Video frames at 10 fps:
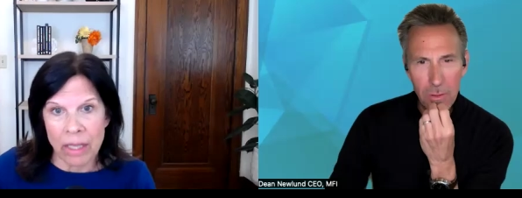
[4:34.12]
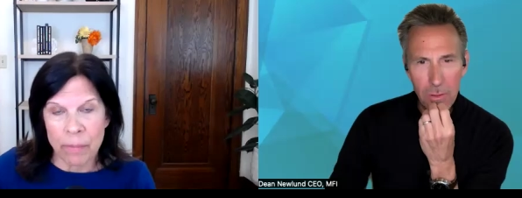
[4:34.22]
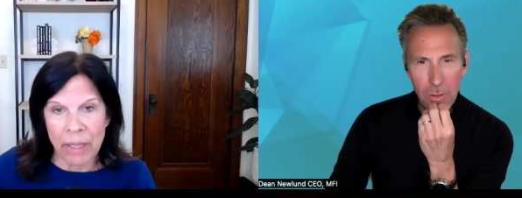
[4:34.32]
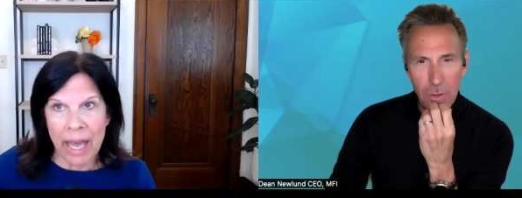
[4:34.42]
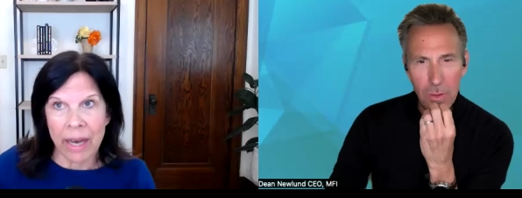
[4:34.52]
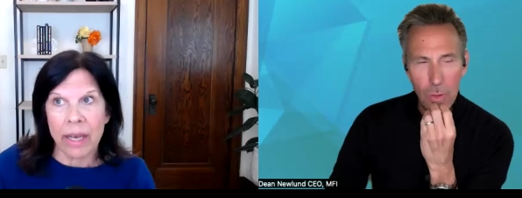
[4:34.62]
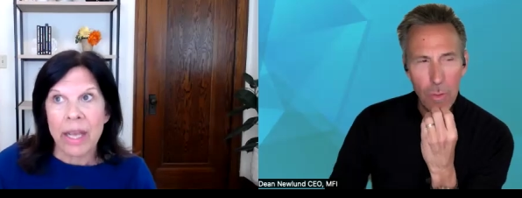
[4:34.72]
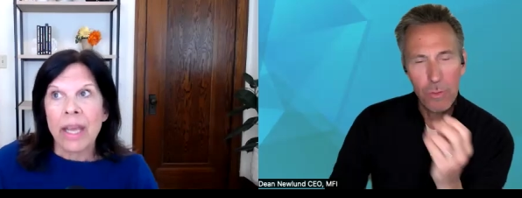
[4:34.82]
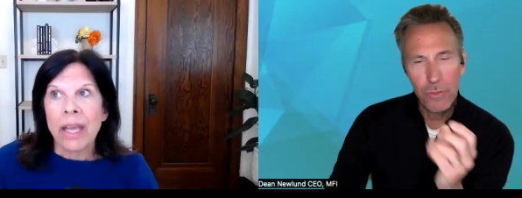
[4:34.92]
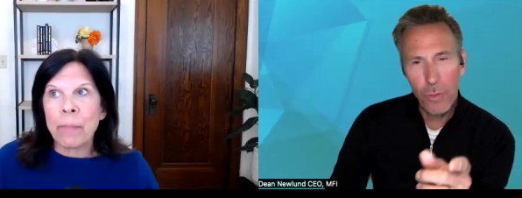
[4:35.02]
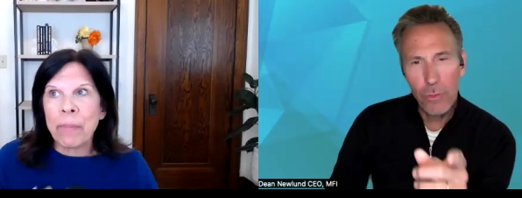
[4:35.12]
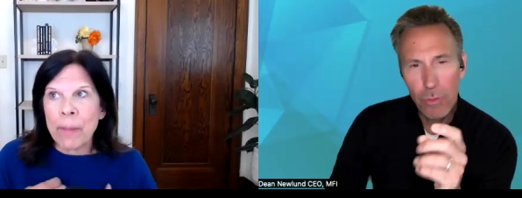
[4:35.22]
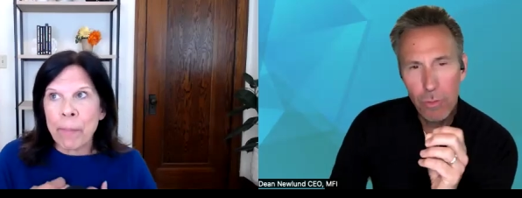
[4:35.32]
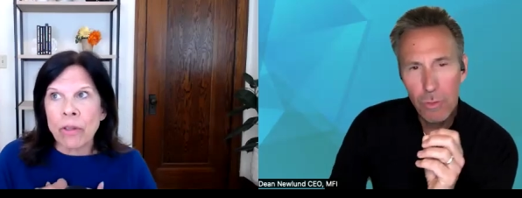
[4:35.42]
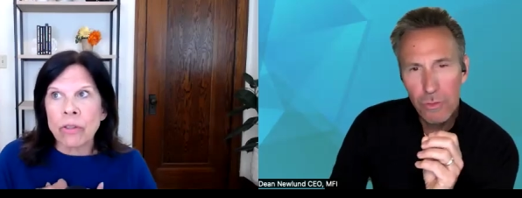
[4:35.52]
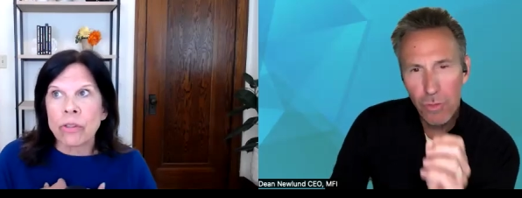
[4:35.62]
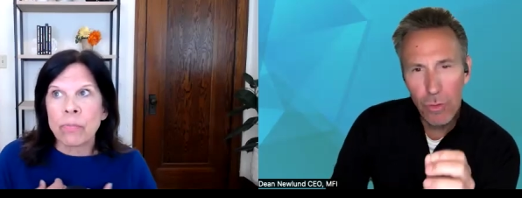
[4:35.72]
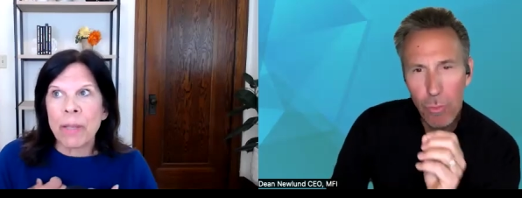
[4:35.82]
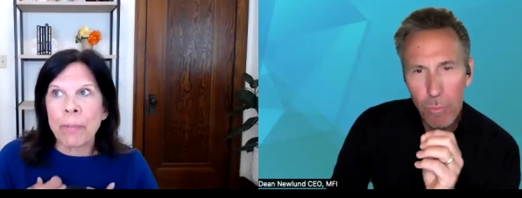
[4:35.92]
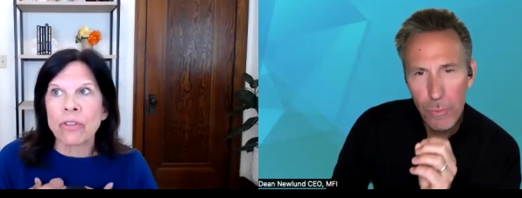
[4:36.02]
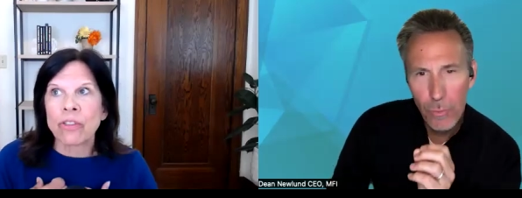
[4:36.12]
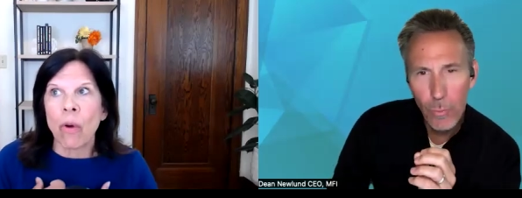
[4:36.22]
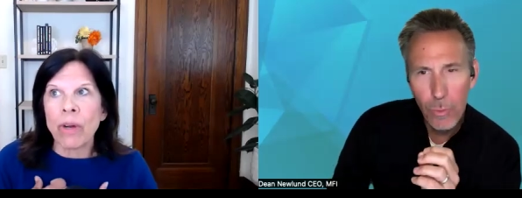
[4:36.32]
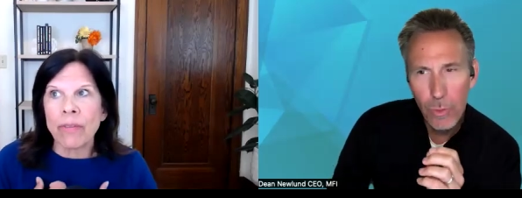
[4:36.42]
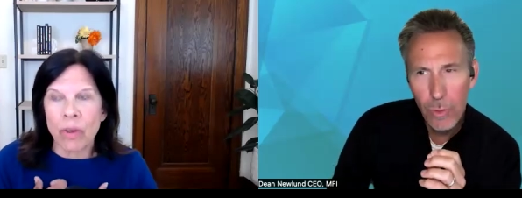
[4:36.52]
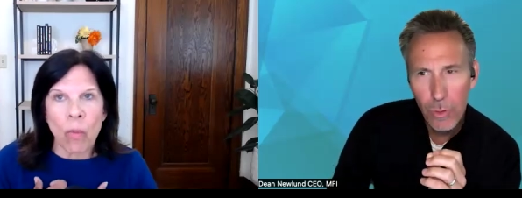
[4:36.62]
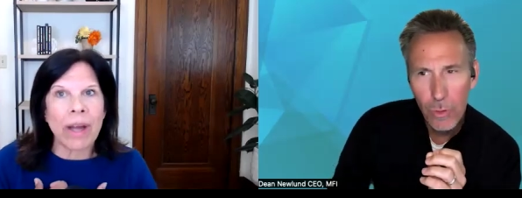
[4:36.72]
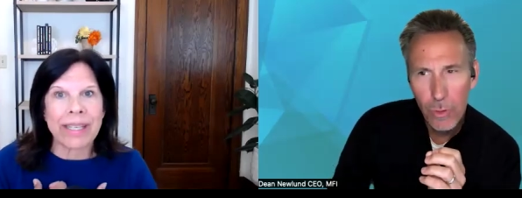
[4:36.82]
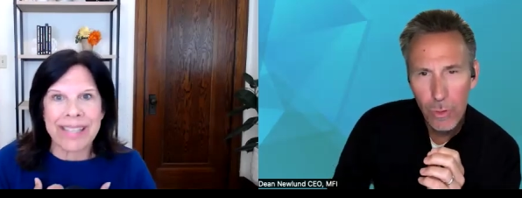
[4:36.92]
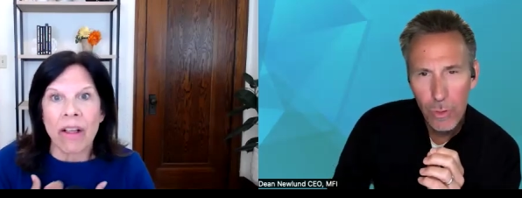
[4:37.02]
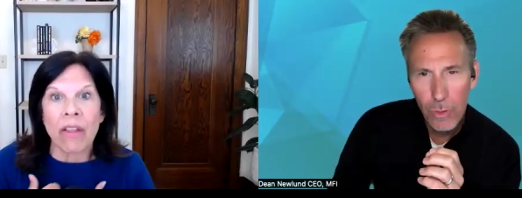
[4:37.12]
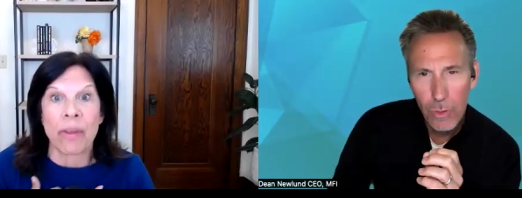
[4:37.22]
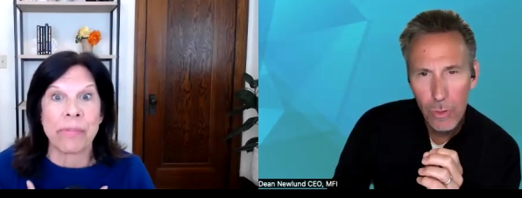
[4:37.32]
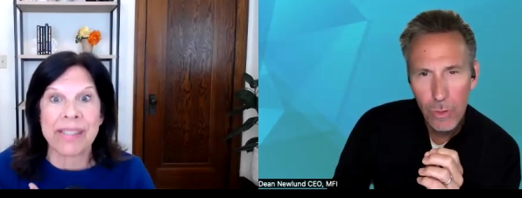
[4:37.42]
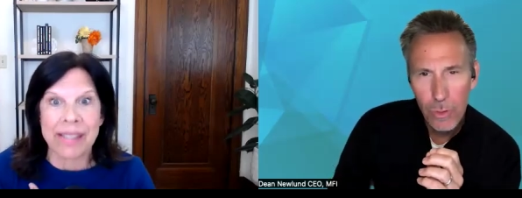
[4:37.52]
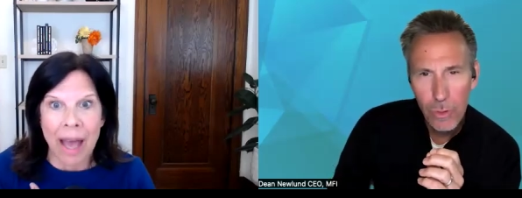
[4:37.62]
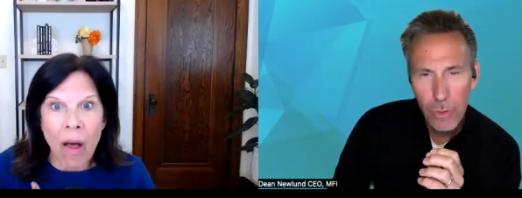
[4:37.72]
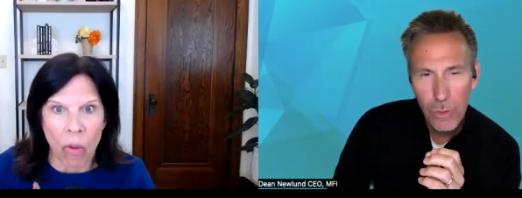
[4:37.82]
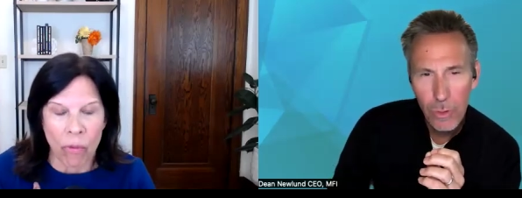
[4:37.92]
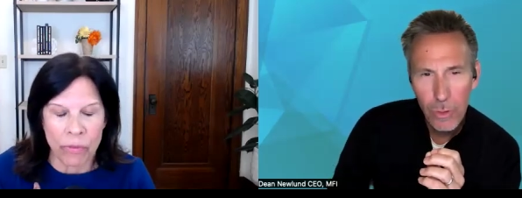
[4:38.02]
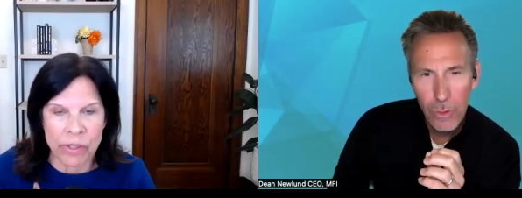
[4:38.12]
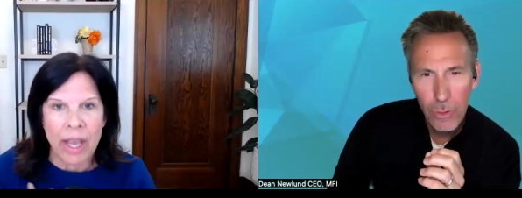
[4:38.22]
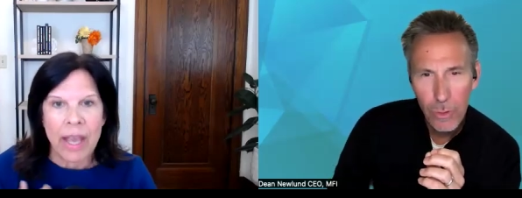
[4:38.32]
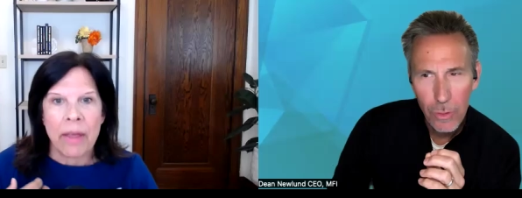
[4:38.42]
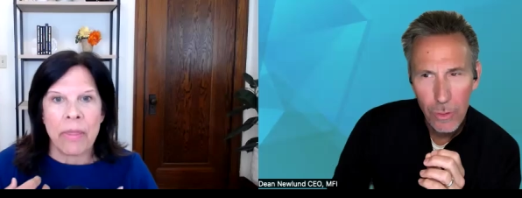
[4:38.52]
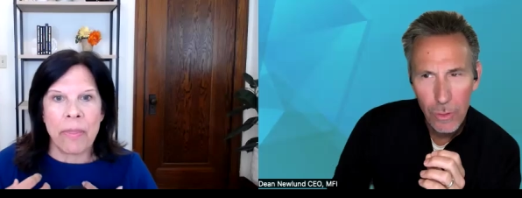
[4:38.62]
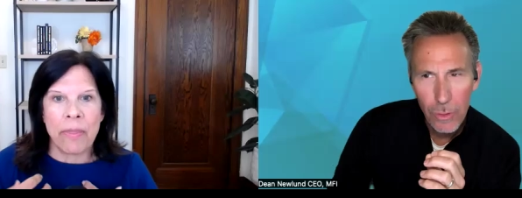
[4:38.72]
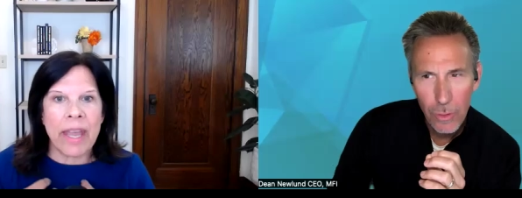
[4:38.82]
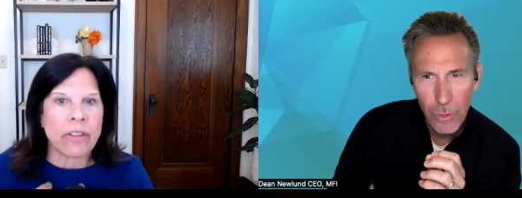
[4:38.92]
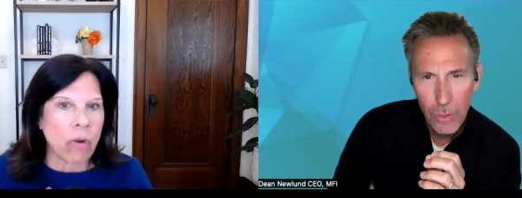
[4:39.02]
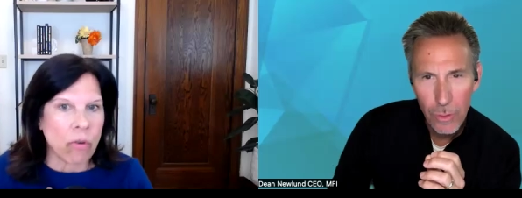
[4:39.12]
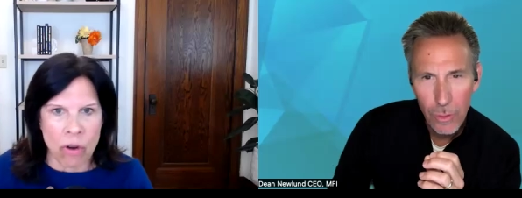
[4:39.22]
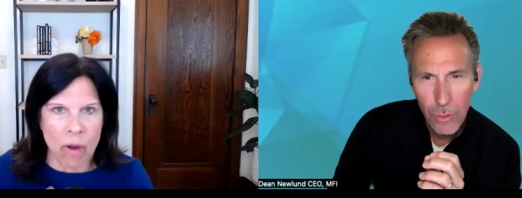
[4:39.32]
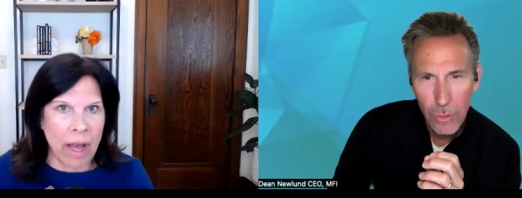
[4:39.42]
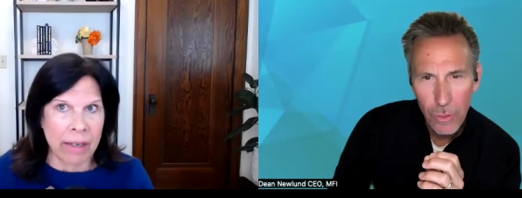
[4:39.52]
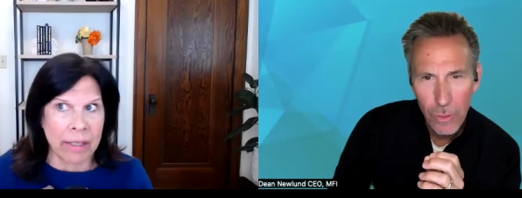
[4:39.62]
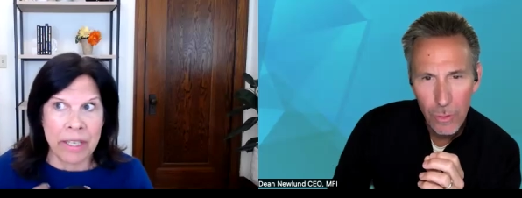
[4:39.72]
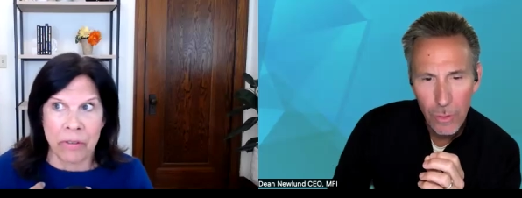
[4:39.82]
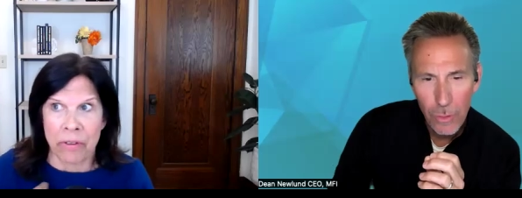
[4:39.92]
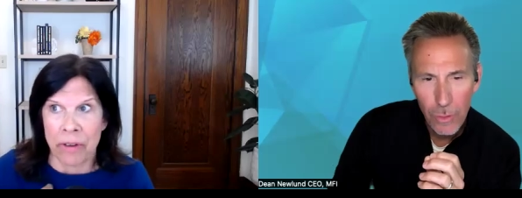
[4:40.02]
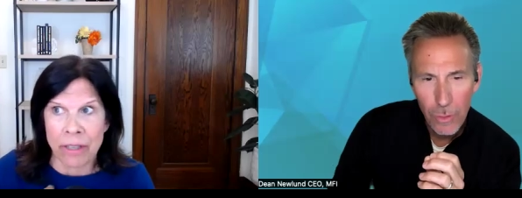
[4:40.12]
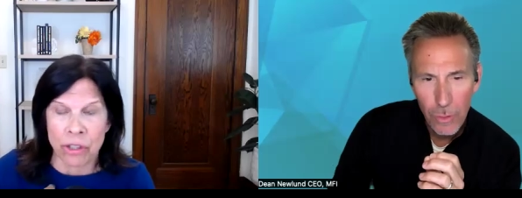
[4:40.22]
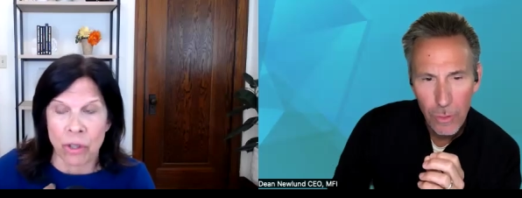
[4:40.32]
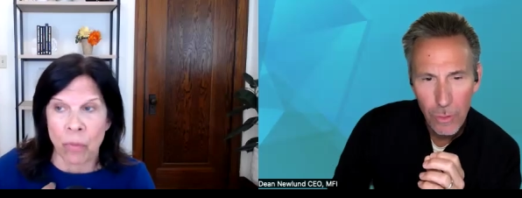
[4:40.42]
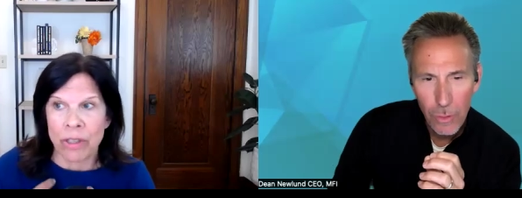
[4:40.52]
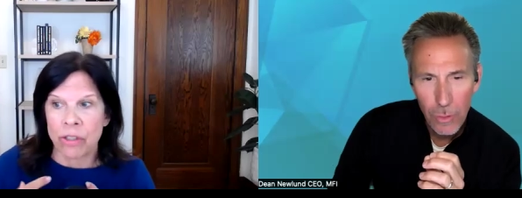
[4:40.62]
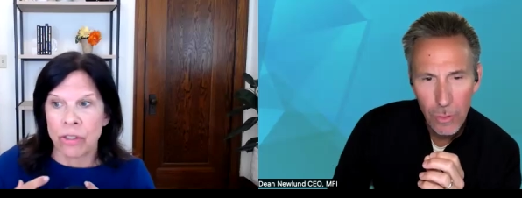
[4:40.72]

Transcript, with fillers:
Speaker 1: on the planet. So people don't even want to tell themselves that they don't know how to lead or they're not sure what